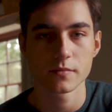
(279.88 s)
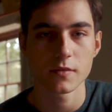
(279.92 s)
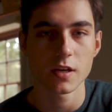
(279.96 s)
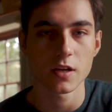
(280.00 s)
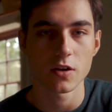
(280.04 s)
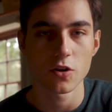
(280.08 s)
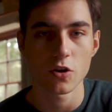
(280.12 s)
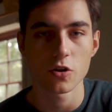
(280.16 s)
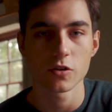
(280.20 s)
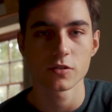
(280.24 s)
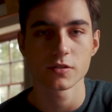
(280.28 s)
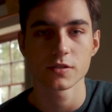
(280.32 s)

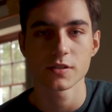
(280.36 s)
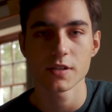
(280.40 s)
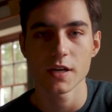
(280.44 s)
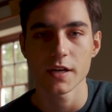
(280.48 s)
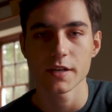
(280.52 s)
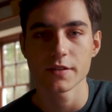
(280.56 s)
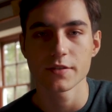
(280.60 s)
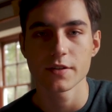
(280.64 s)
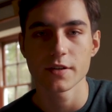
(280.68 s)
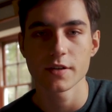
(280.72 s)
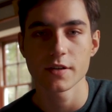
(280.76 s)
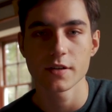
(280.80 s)

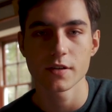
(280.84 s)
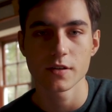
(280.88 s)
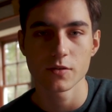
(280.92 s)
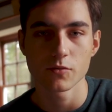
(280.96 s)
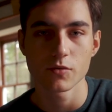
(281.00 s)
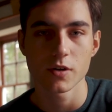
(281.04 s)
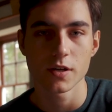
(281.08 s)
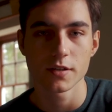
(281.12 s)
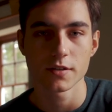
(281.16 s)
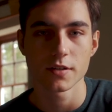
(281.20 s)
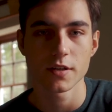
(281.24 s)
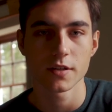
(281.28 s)
alongside the
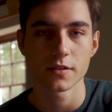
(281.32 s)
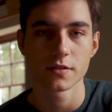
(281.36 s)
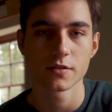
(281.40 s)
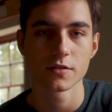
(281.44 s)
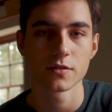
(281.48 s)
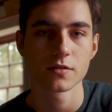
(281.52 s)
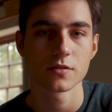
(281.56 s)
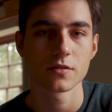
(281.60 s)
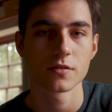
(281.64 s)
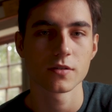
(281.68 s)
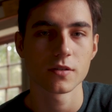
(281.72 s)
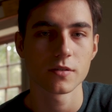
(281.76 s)
one that
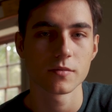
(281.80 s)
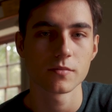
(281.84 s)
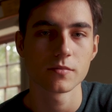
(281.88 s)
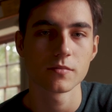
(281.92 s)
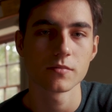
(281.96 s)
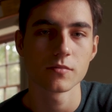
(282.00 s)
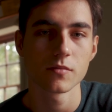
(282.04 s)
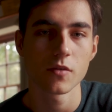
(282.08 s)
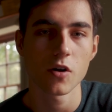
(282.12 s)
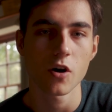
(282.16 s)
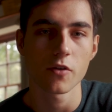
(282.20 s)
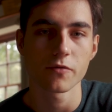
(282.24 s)

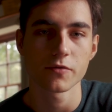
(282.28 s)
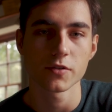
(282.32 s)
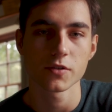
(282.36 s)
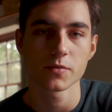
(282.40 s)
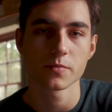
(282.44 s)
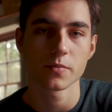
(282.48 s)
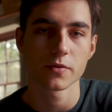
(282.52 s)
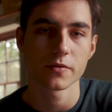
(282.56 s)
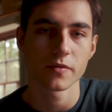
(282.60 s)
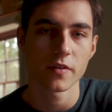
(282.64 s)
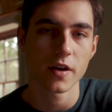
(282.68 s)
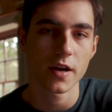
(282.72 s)
Office
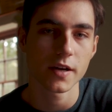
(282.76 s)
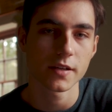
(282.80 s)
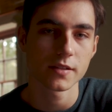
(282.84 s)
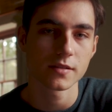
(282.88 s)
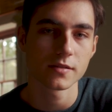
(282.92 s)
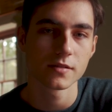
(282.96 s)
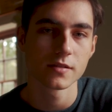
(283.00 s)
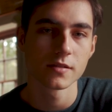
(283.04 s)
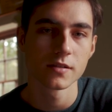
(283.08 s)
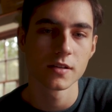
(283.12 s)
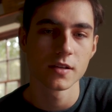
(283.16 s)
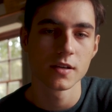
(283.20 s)

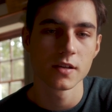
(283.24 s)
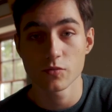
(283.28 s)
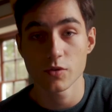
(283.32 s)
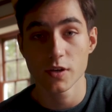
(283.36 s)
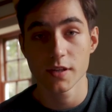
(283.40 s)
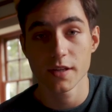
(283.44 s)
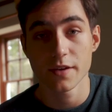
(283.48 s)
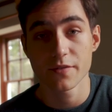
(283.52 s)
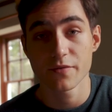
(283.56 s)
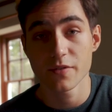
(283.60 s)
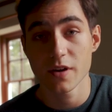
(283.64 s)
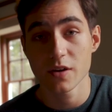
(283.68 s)
provides.
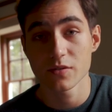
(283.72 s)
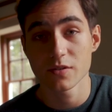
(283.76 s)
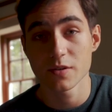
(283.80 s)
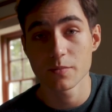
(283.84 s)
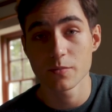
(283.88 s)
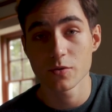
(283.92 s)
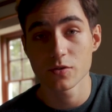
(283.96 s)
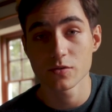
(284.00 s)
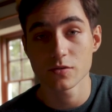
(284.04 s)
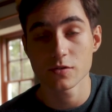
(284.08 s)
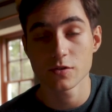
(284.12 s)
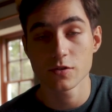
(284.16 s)
What I found the
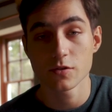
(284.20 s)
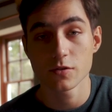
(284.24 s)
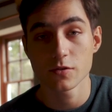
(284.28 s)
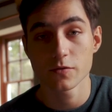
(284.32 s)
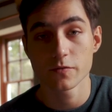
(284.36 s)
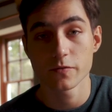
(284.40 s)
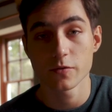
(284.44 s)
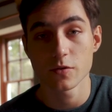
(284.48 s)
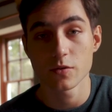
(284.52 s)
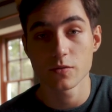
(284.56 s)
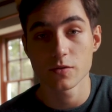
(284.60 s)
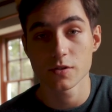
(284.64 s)
most
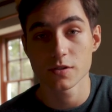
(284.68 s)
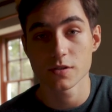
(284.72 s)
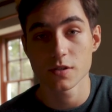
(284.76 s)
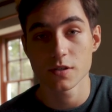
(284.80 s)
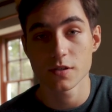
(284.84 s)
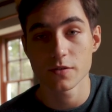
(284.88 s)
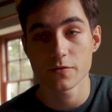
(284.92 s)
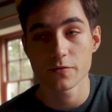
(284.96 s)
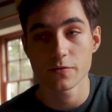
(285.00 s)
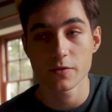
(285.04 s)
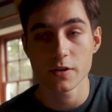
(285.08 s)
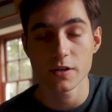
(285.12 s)
useful was
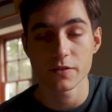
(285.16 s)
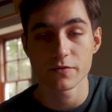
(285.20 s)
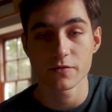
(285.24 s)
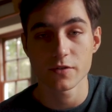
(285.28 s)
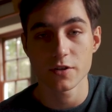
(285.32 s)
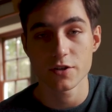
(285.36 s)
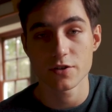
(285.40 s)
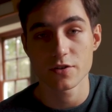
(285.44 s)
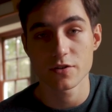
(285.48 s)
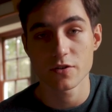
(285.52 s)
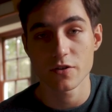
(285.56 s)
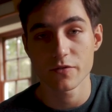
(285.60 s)
the free
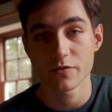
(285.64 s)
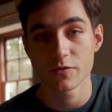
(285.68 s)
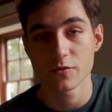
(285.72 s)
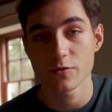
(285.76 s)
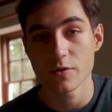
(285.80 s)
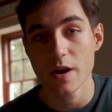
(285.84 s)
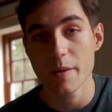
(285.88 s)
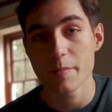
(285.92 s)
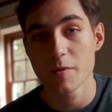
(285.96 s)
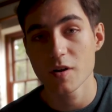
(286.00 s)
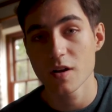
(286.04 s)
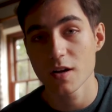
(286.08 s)
version of
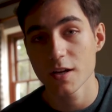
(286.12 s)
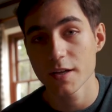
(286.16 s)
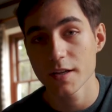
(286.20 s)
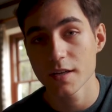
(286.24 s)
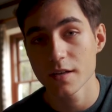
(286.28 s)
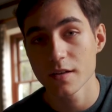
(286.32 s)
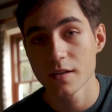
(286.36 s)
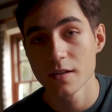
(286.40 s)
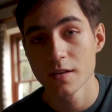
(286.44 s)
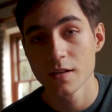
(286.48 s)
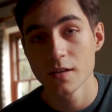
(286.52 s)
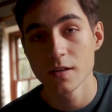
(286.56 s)

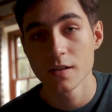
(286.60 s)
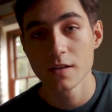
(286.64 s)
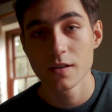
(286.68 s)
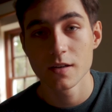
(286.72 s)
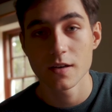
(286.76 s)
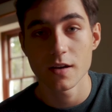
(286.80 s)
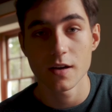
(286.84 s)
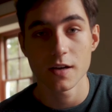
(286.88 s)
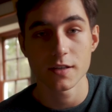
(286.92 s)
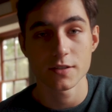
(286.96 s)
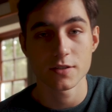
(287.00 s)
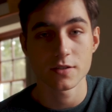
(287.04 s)
Grammarly.
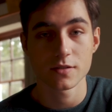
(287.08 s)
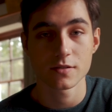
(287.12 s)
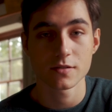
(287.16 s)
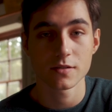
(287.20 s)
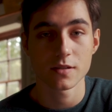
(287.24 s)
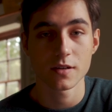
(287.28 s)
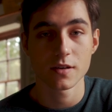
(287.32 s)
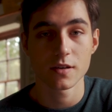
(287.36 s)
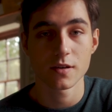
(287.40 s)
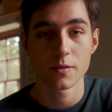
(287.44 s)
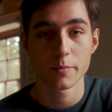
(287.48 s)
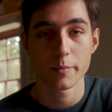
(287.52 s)
I just
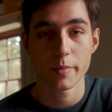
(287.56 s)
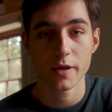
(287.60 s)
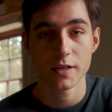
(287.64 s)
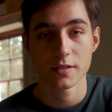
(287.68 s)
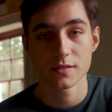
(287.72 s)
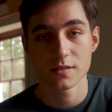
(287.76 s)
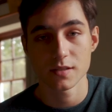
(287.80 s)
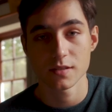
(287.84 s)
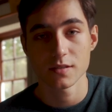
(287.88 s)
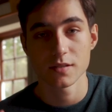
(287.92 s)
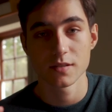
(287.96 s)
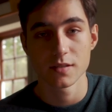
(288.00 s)

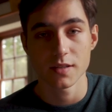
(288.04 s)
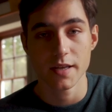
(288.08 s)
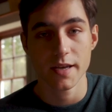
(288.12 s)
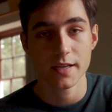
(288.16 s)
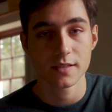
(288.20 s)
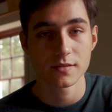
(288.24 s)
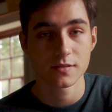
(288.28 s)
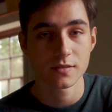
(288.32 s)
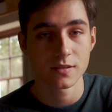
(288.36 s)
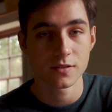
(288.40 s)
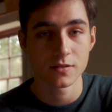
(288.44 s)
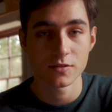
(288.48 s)
pasted the
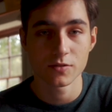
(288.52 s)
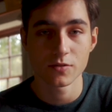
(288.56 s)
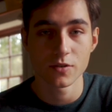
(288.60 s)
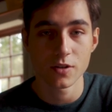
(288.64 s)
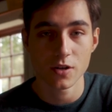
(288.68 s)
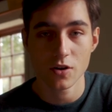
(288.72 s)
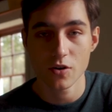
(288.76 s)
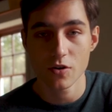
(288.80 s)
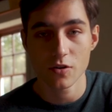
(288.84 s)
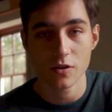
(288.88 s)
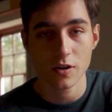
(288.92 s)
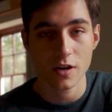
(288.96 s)
text into
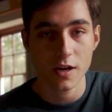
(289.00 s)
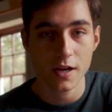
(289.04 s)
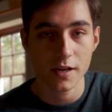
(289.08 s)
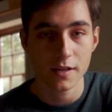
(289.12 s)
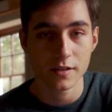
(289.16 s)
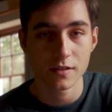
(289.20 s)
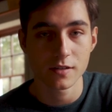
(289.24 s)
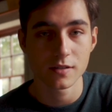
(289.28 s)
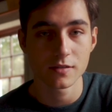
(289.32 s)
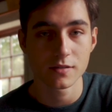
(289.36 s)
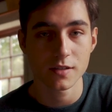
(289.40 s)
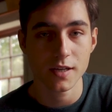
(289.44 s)
an
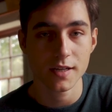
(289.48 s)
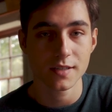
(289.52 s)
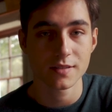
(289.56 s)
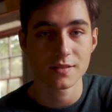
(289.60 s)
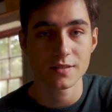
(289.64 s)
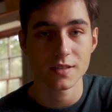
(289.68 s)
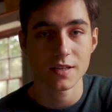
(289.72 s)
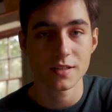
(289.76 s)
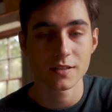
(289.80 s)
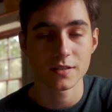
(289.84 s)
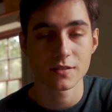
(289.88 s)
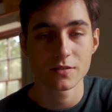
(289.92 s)
online
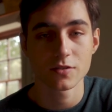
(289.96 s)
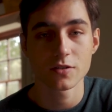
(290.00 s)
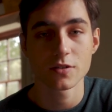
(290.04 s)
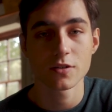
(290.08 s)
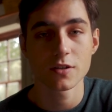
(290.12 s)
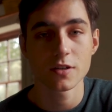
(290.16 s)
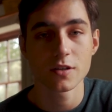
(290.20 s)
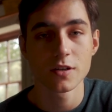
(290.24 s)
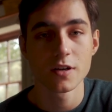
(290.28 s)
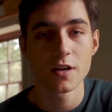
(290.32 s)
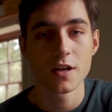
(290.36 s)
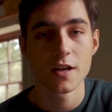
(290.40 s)
text
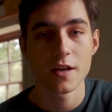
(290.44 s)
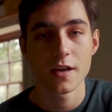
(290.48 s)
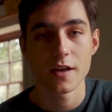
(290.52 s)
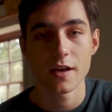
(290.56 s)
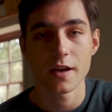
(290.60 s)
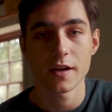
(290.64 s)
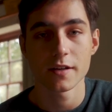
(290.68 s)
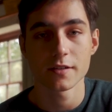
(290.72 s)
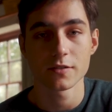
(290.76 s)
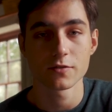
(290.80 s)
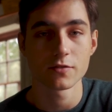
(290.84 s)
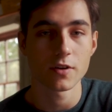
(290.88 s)
editor,
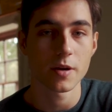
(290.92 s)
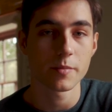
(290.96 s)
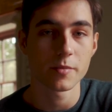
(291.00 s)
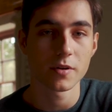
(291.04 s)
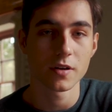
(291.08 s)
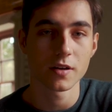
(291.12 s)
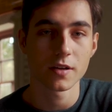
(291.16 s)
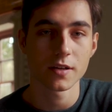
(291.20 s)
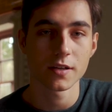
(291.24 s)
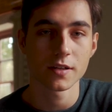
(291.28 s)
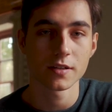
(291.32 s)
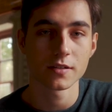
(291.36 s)
and
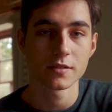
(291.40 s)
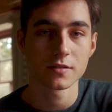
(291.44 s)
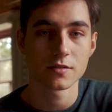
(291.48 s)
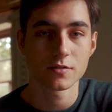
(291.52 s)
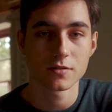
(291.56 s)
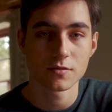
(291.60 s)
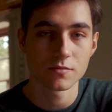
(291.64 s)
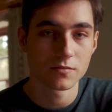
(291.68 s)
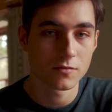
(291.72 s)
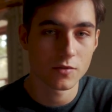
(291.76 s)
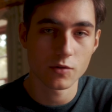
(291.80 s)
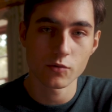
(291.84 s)
Grammarly
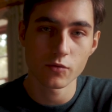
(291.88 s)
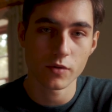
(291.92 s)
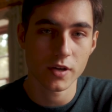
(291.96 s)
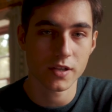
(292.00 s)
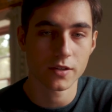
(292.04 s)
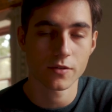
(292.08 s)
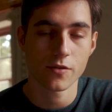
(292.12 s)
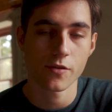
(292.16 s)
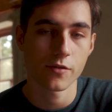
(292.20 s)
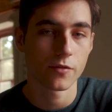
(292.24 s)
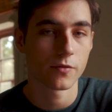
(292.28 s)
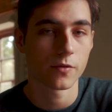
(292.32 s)

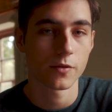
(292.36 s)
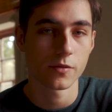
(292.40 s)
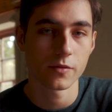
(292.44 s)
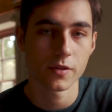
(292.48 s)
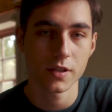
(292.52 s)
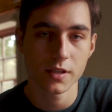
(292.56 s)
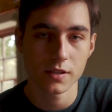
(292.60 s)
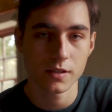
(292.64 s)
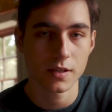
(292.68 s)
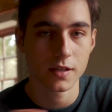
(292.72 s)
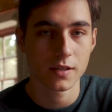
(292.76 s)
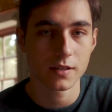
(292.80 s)
went through
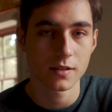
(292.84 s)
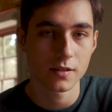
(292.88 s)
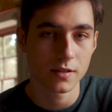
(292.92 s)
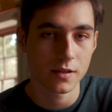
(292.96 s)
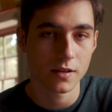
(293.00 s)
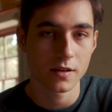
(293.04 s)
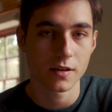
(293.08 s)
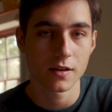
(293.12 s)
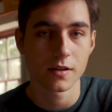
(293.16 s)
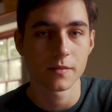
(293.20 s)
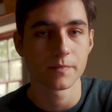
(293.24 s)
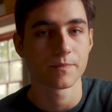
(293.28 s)
it and
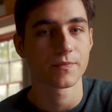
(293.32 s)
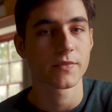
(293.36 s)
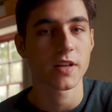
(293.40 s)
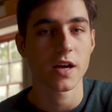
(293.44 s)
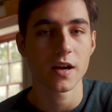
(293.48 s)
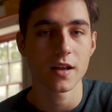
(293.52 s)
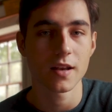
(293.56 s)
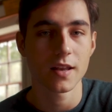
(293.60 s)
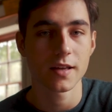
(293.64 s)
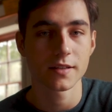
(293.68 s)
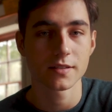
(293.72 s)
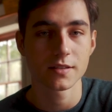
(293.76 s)

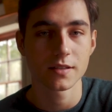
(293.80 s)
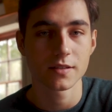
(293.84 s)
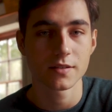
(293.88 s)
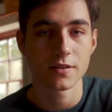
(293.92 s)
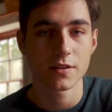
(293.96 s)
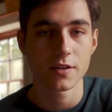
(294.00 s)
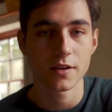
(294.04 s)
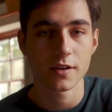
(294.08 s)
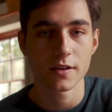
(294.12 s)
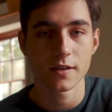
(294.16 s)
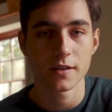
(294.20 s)
highlighted